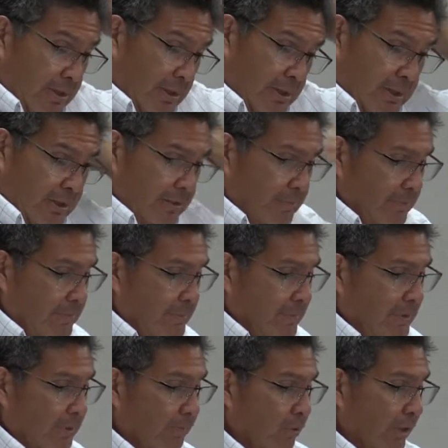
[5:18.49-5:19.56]
uh,
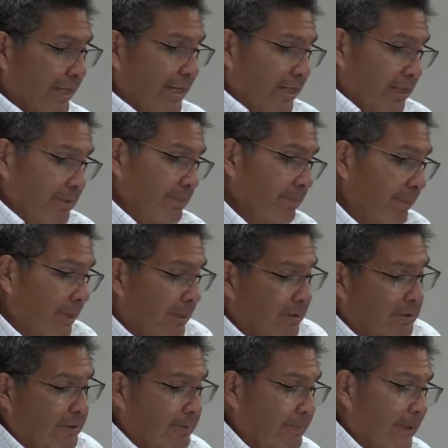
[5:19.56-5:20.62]
a break,
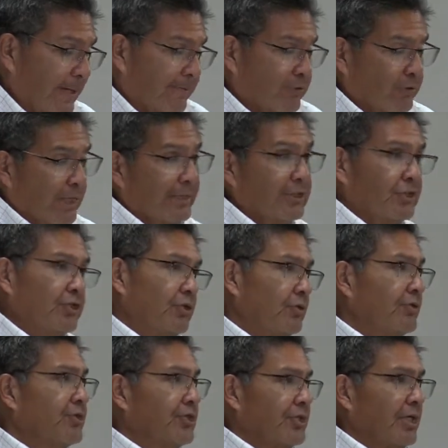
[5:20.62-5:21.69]
but I've tried to do
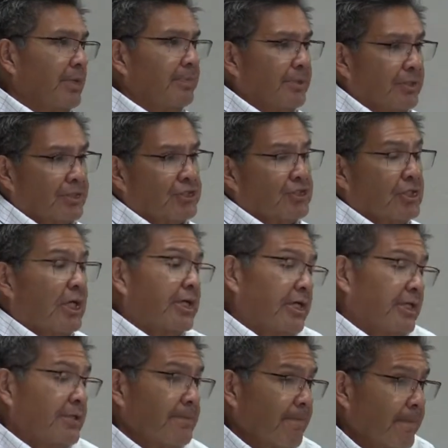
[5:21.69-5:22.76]
some of the study